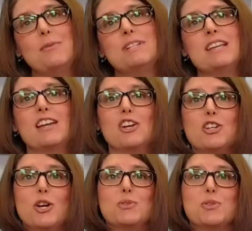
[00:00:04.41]
we take a
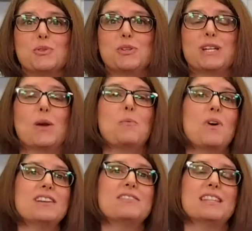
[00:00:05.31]
closer look at
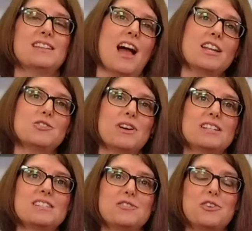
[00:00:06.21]
one of the 9
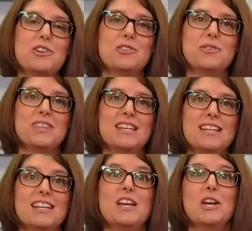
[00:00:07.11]
traits of critical
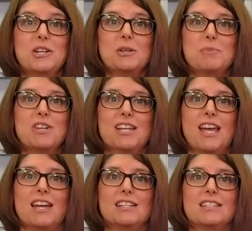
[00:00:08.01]
thinking,
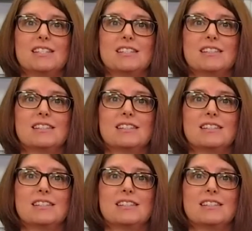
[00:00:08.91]
communicate.